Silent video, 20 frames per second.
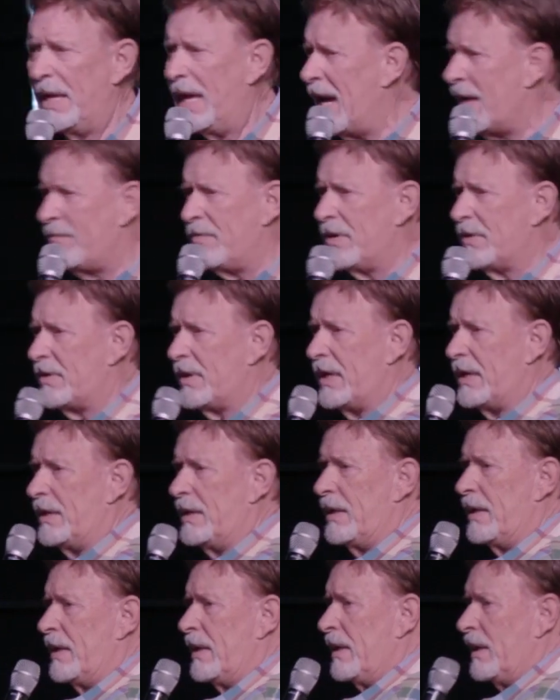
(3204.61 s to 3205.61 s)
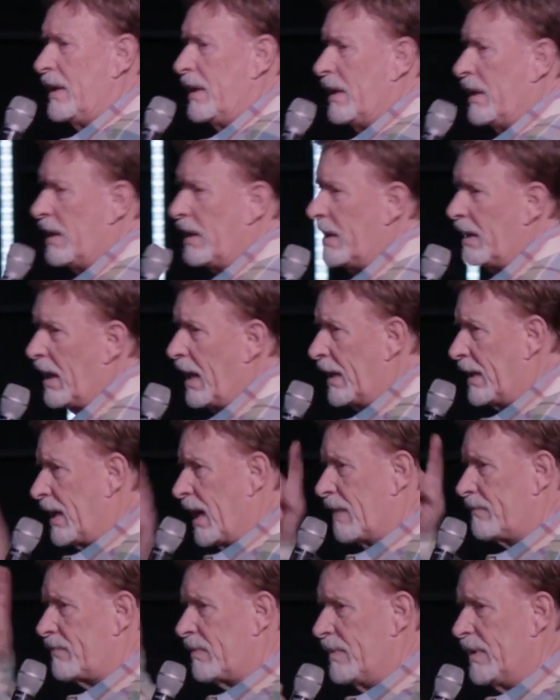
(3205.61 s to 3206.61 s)
everything I
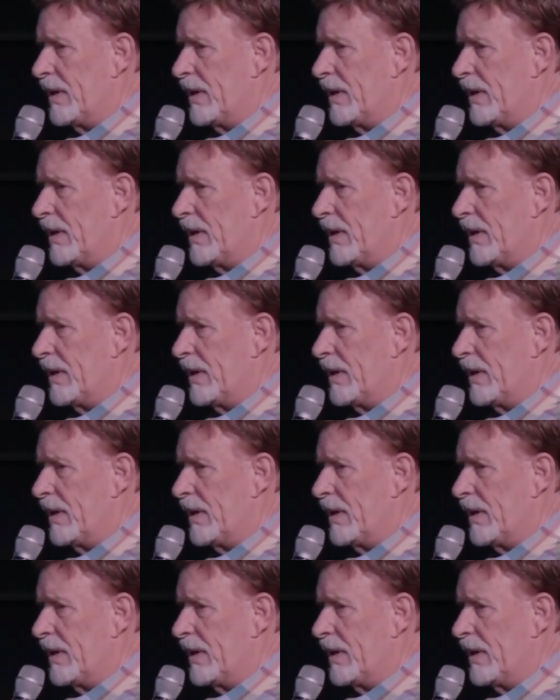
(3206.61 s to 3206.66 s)
got from